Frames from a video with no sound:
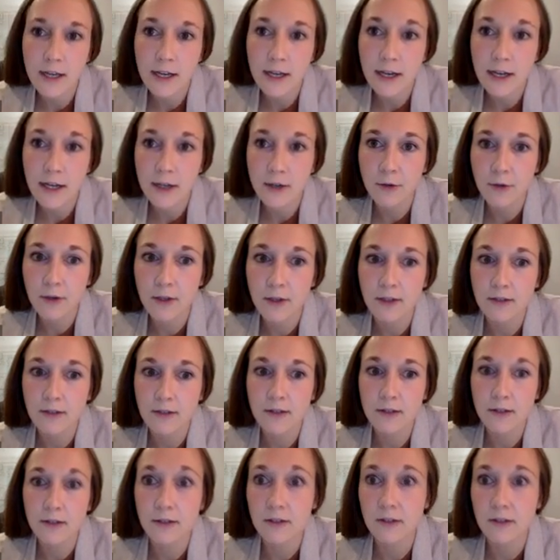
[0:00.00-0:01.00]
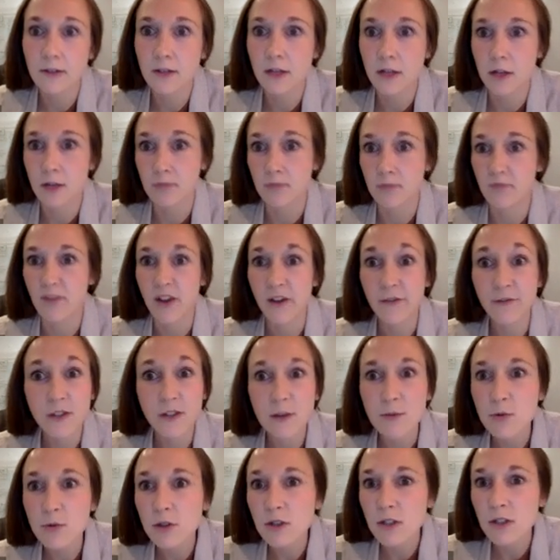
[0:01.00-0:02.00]
did it increase? Is this a
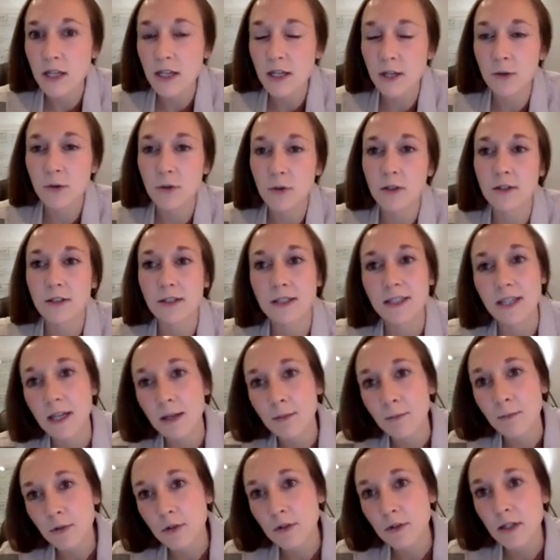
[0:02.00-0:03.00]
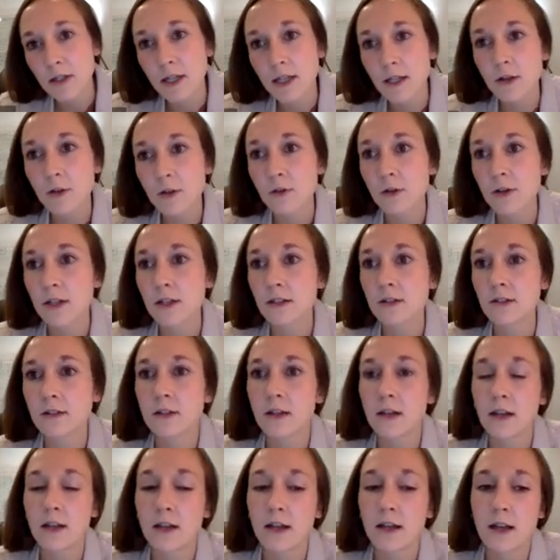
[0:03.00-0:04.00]
50% increase, a 10%
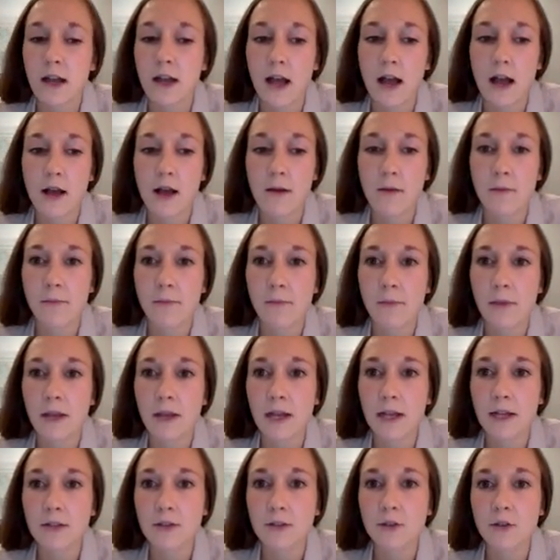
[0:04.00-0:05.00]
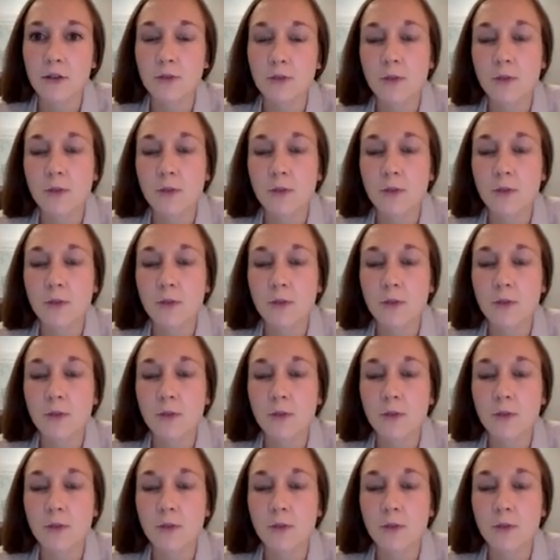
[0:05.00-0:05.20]
increase? Because there's